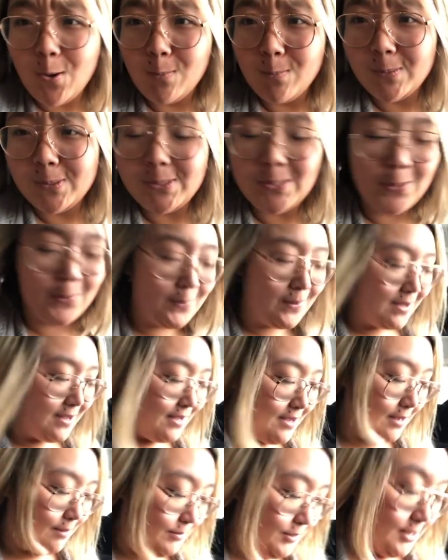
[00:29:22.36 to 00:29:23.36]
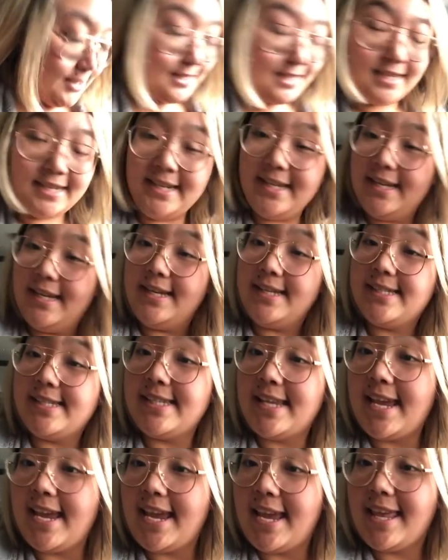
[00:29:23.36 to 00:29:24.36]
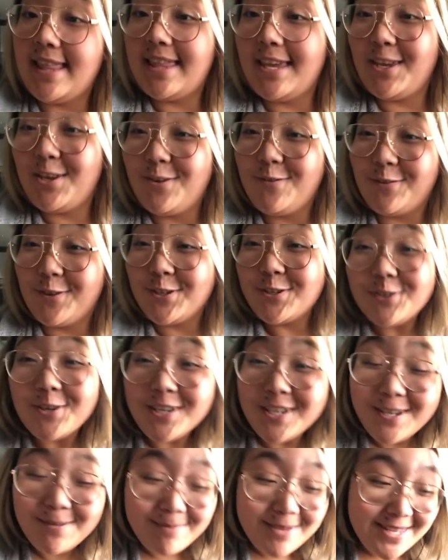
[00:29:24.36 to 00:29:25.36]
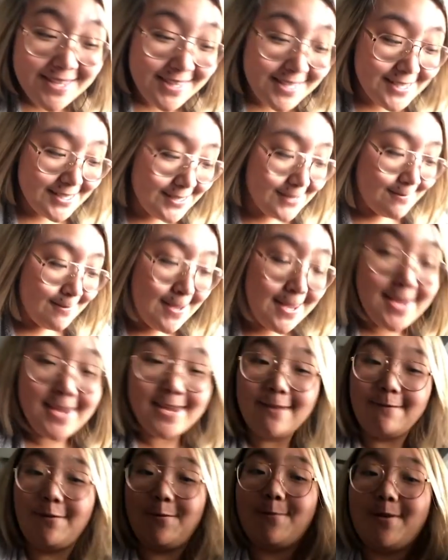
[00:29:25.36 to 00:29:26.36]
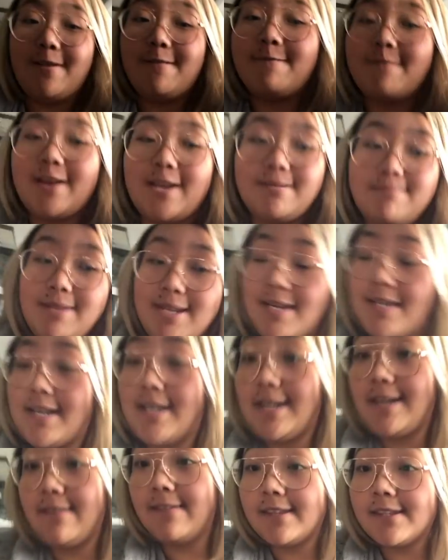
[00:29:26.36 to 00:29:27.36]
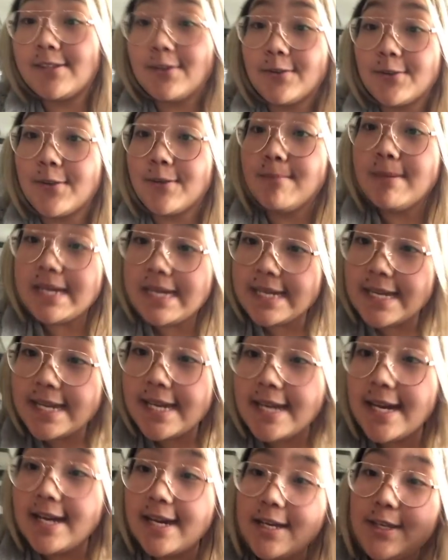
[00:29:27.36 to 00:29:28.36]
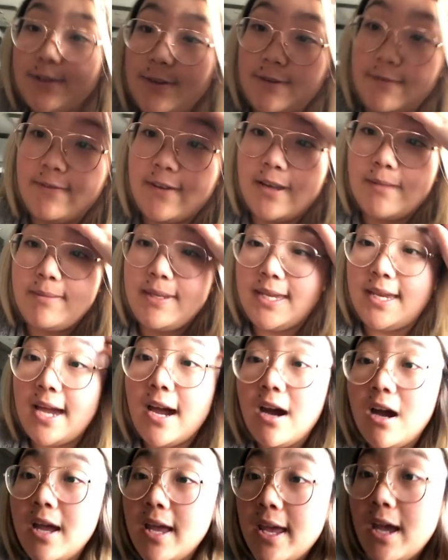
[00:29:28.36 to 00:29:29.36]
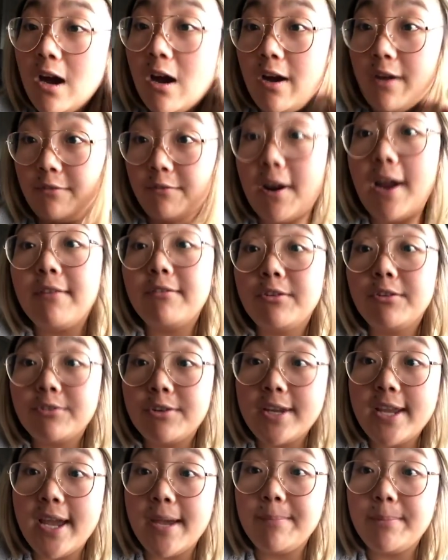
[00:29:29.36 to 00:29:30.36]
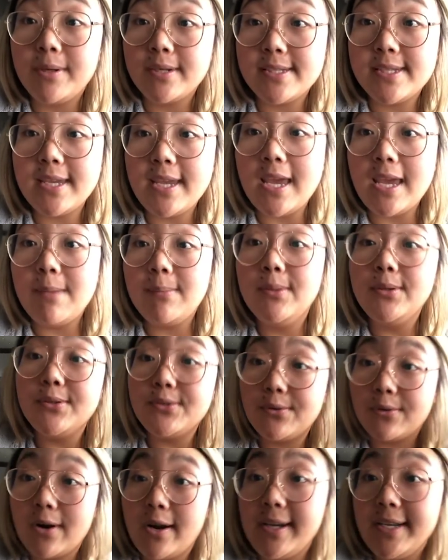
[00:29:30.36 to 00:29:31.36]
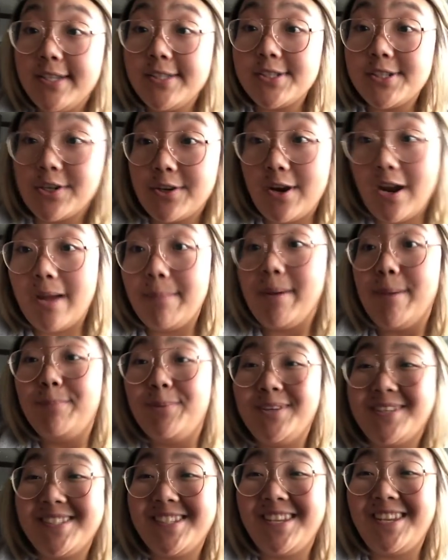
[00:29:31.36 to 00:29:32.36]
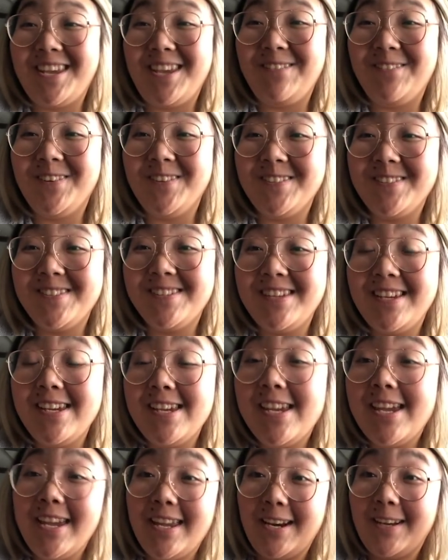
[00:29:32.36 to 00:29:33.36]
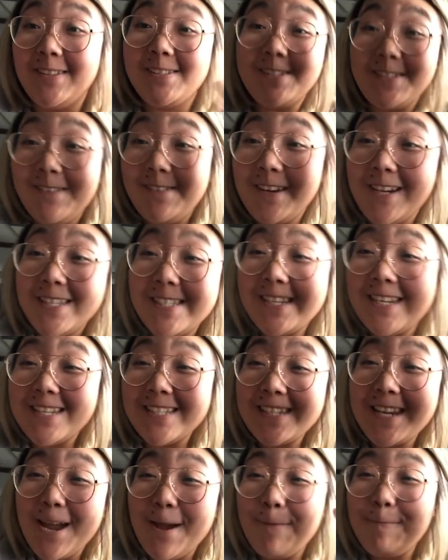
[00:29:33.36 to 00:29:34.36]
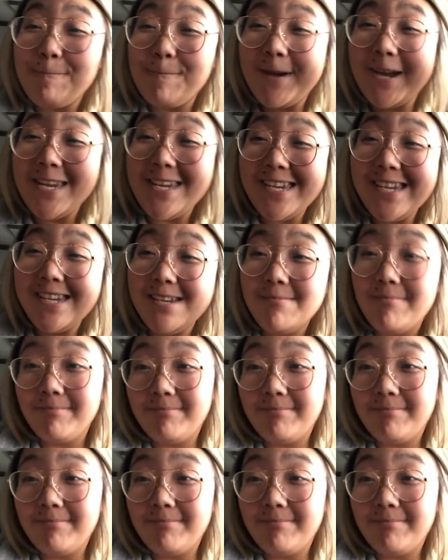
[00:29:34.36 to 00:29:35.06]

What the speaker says: home, so I'm just gonna say thank you for joining me this week. If you want to find me on any of the social media, you can find me on Ravelry at Books and Cables or on Instagram at Books and Cables. And I'll see you guys next time. Bye!